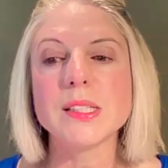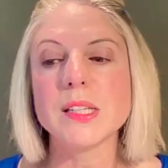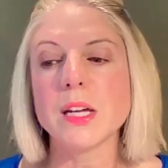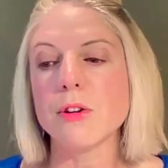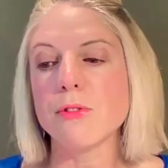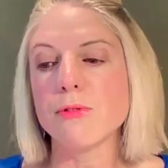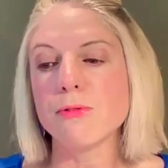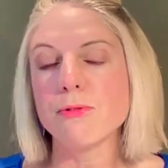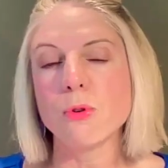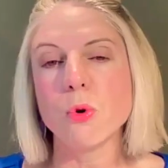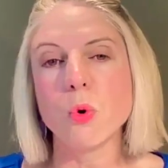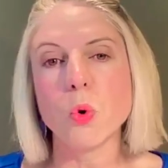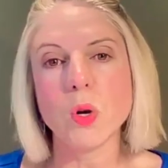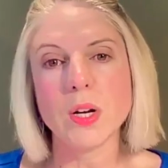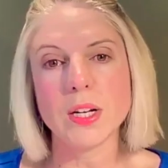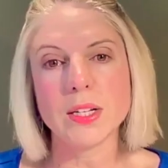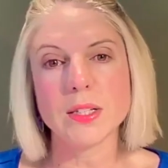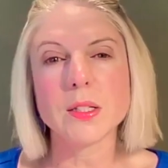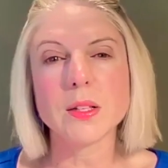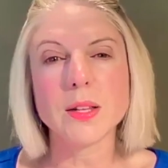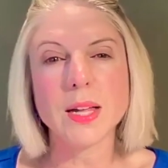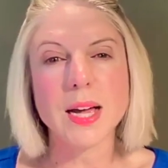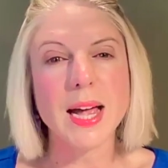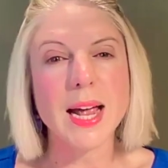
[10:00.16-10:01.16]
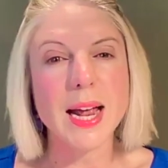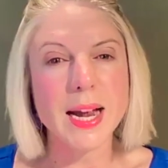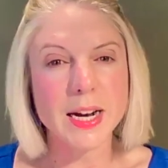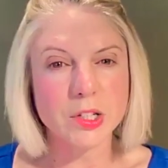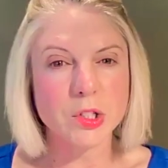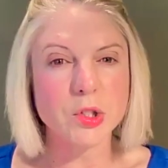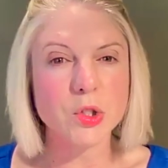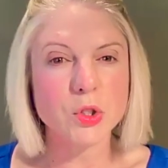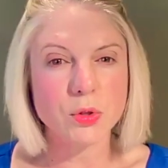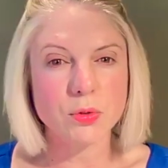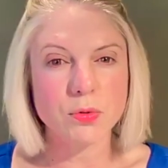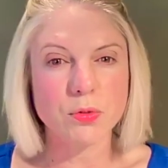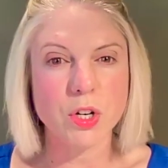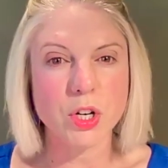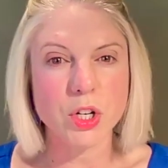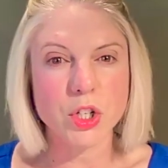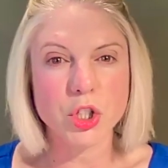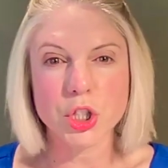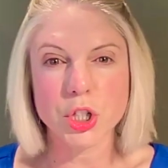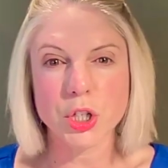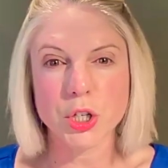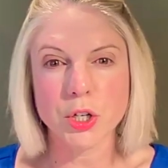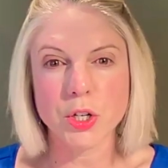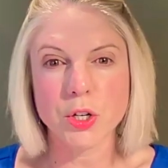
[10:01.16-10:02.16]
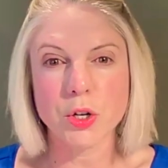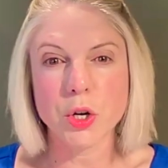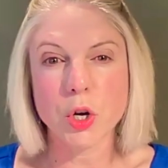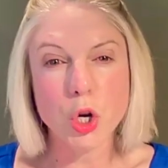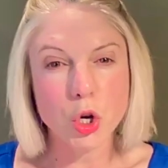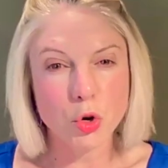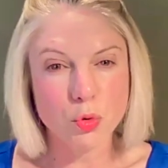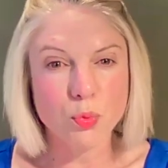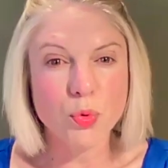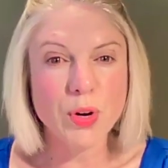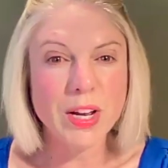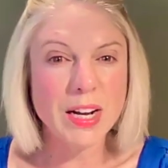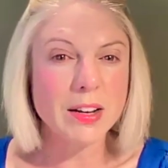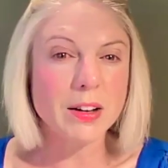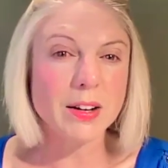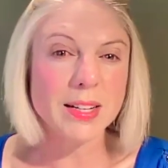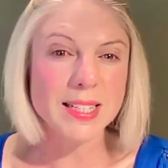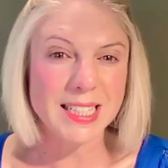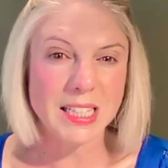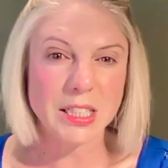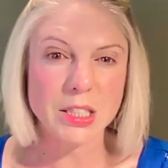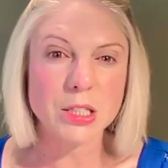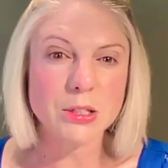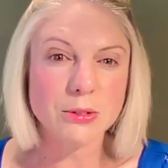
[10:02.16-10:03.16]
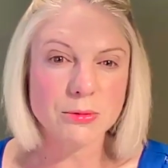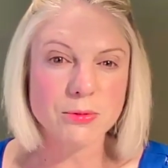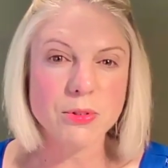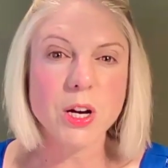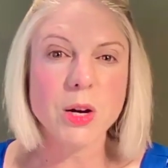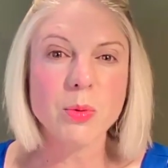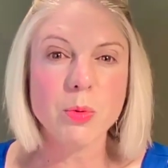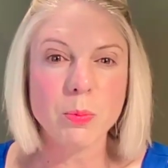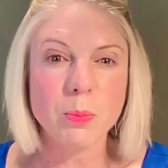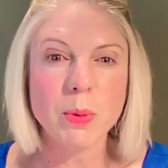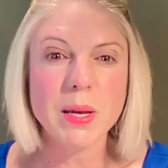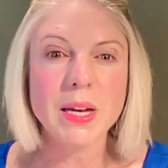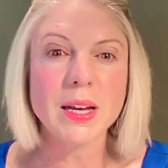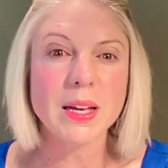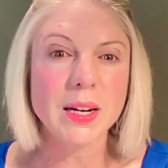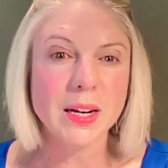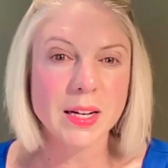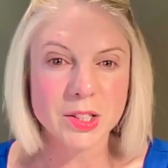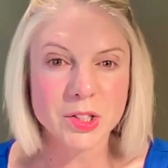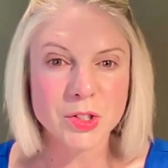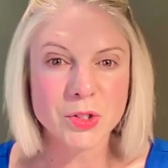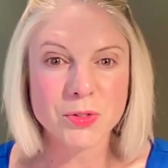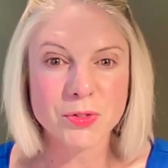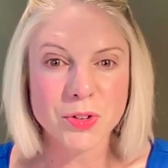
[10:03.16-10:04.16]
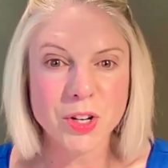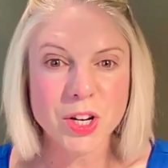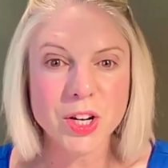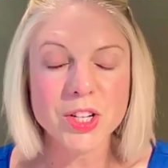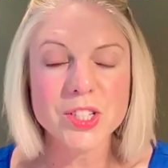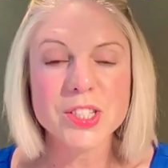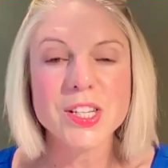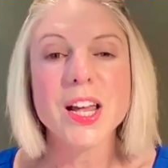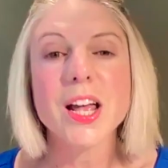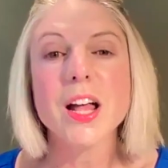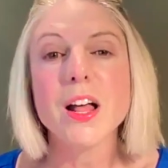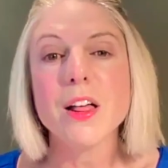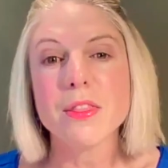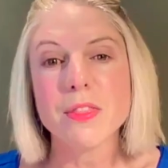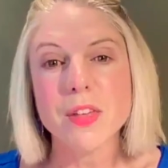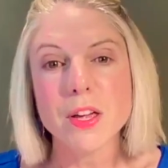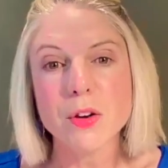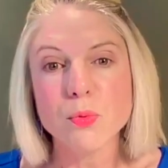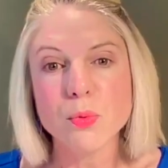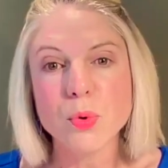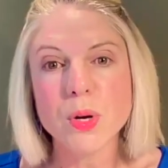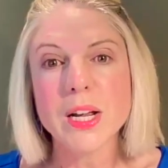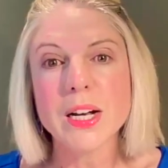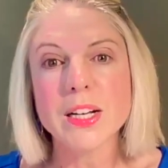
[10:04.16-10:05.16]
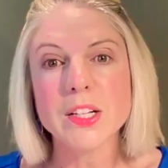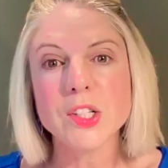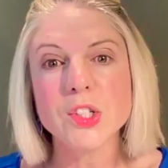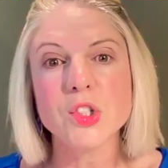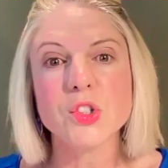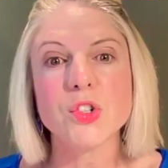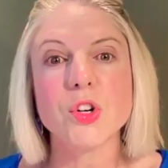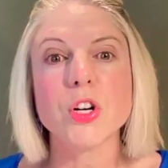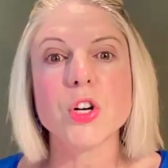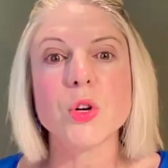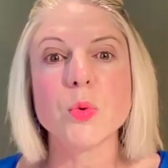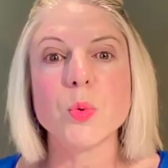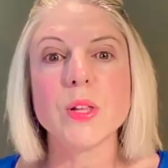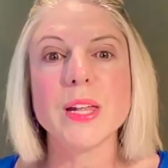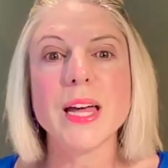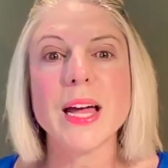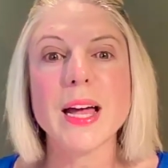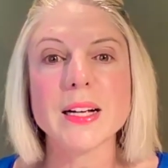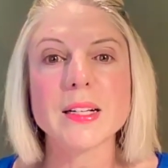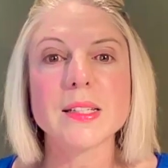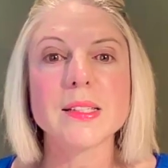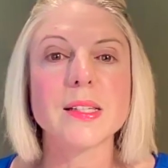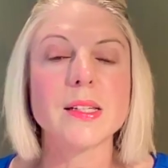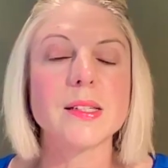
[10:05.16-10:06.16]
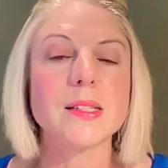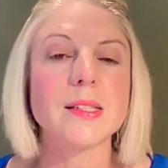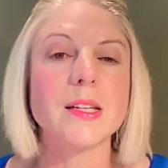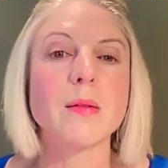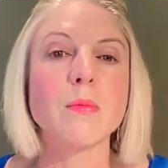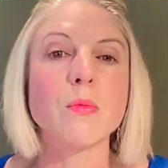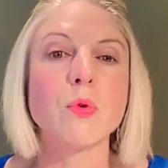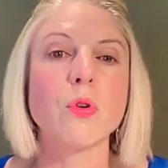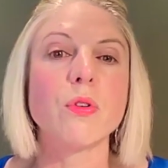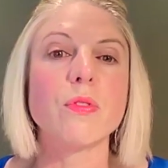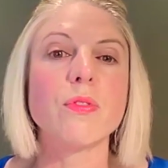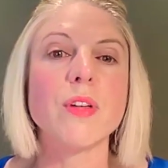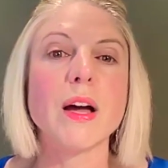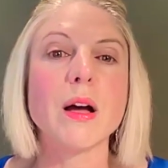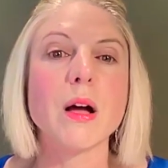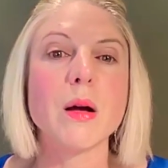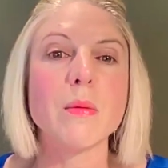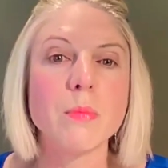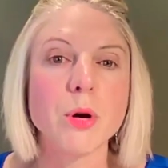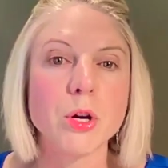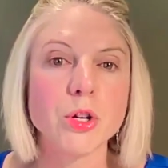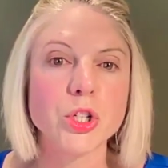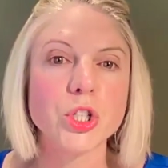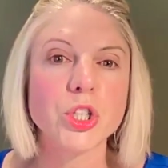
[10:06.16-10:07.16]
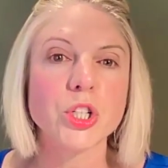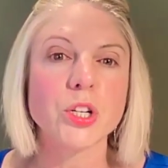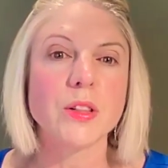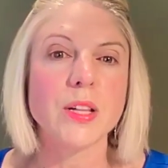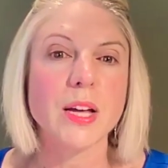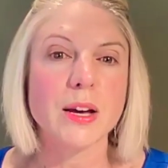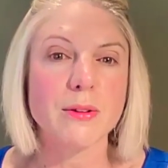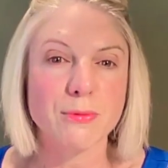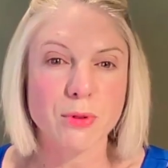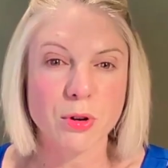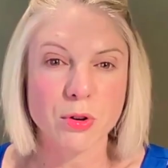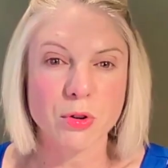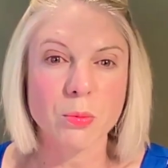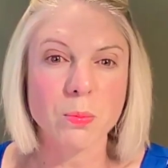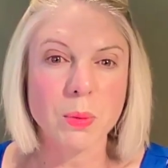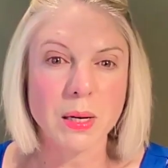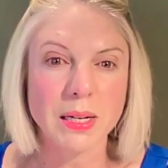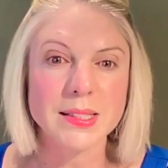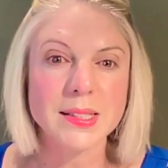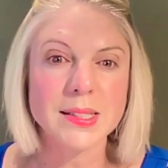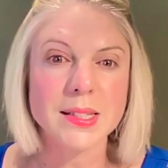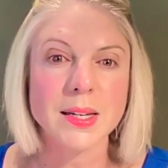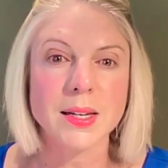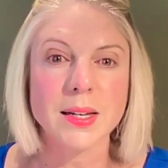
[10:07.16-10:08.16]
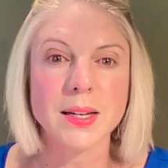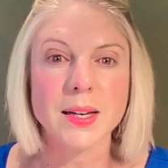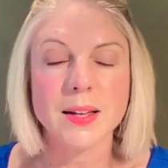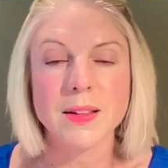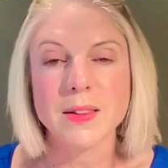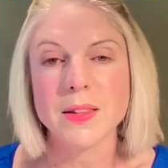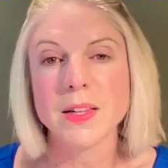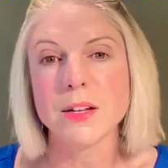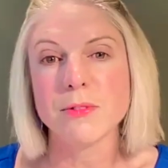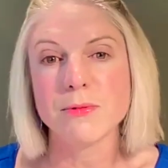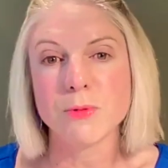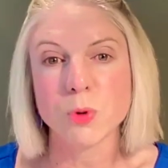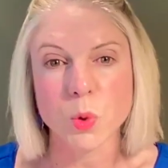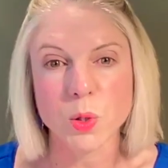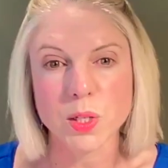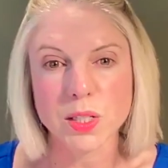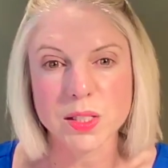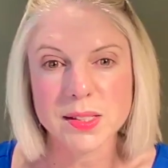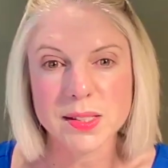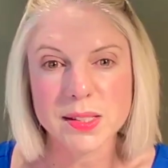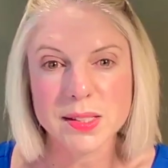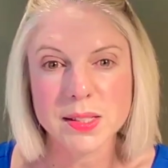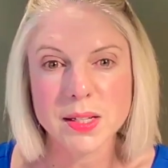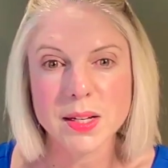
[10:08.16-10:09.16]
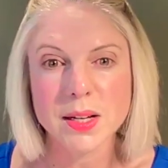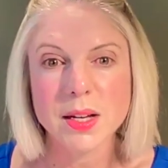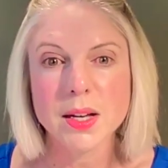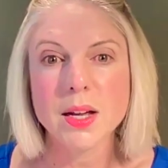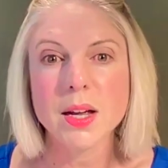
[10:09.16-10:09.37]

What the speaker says: say fall into that extroversion who really identify with being an extrovert, they really struggle with accessing more of that emotion and that vulnerability in their voice.